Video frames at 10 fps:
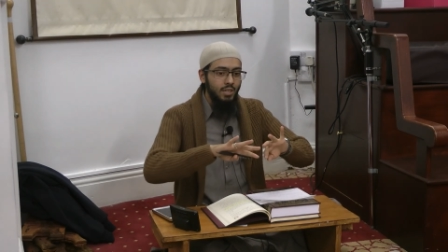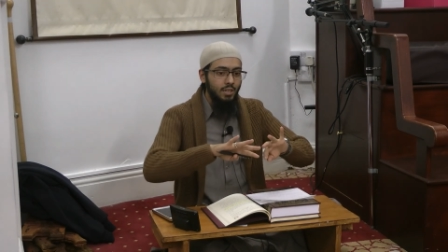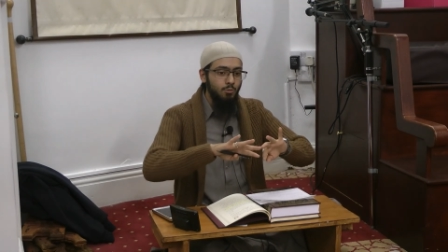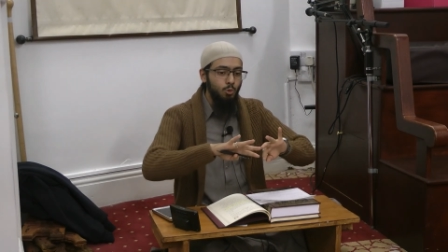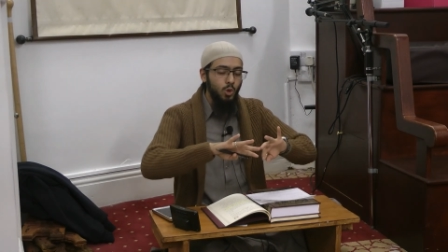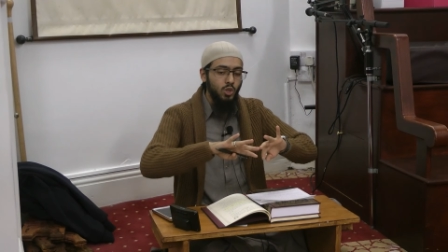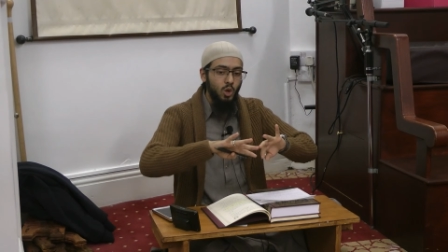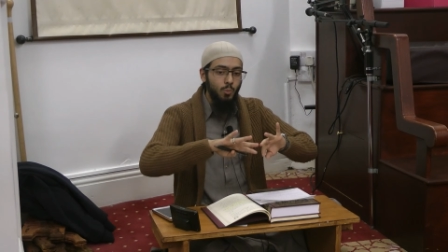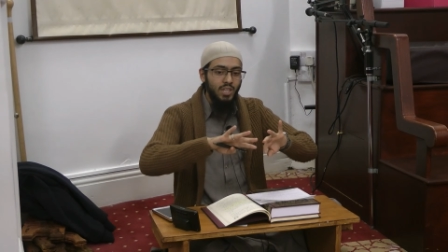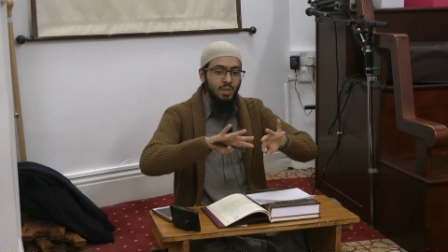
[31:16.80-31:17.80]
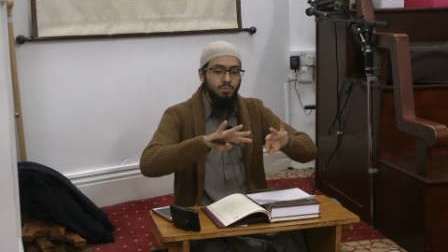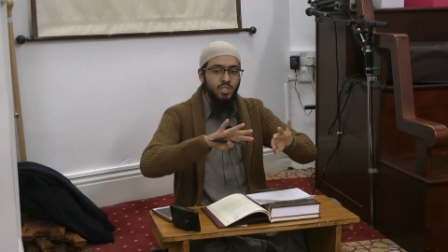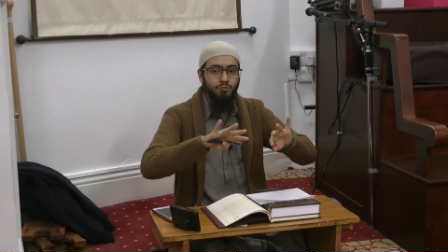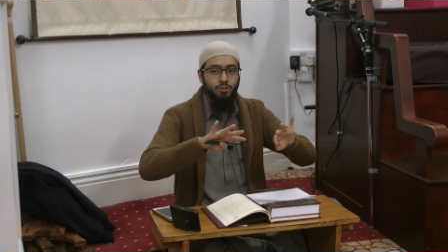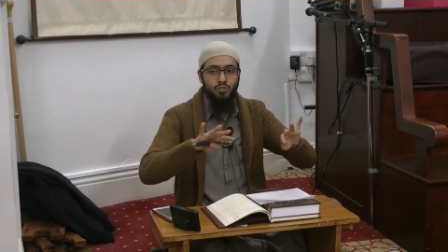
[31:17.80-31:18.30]
we do not make them
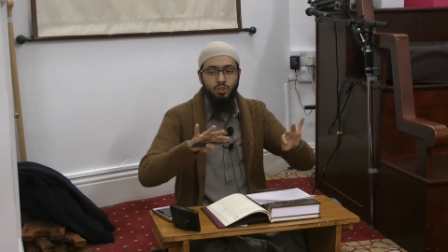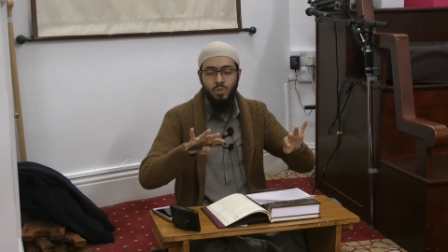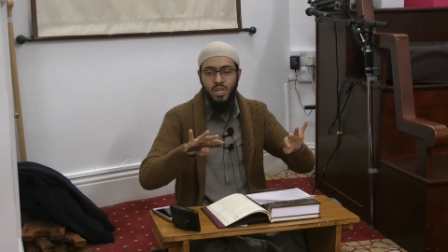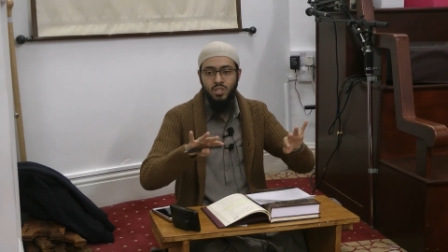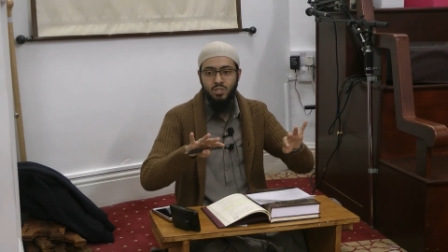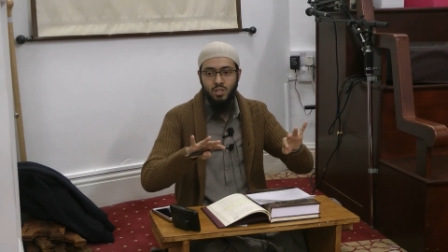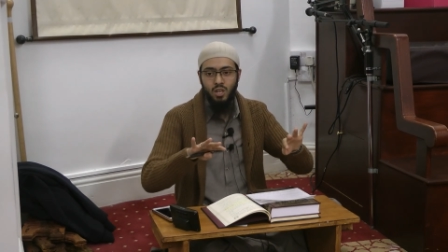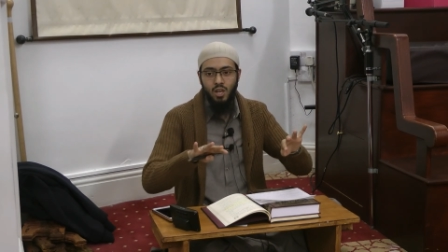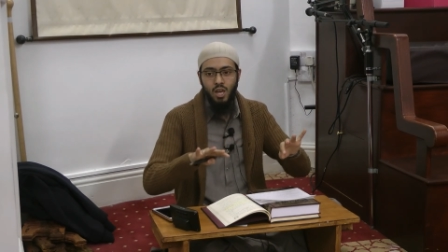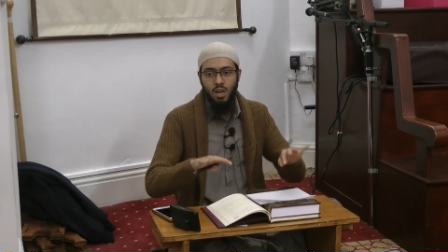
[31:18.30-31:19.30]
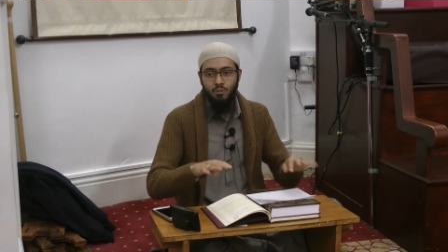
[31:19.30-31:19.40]
different from each other.